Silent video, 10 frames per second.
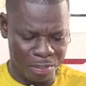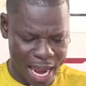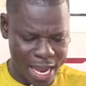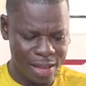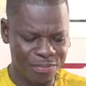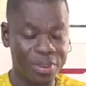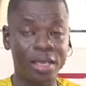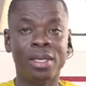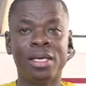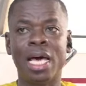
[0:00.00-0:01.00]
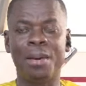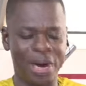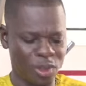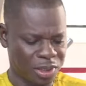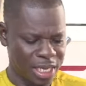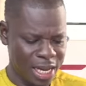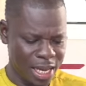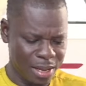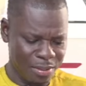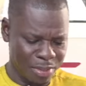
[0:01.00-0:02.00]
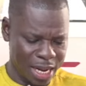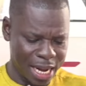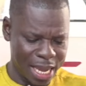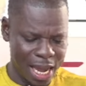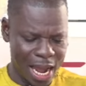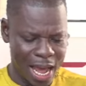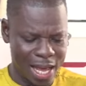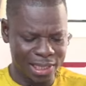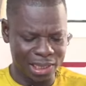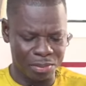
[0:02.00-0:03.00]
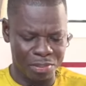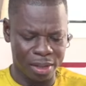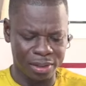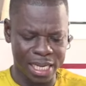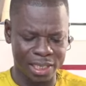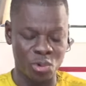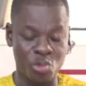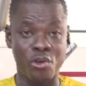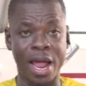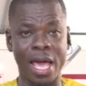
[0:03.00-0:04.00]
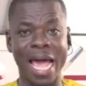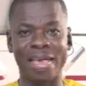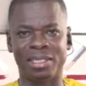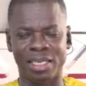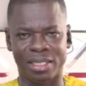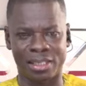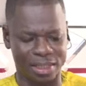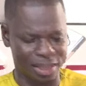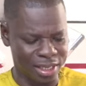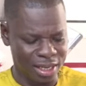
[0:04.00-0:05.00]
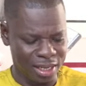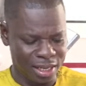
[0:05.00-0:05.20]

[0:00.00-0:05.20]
Pay. A brother say, Mene Heart Builders Real Estates.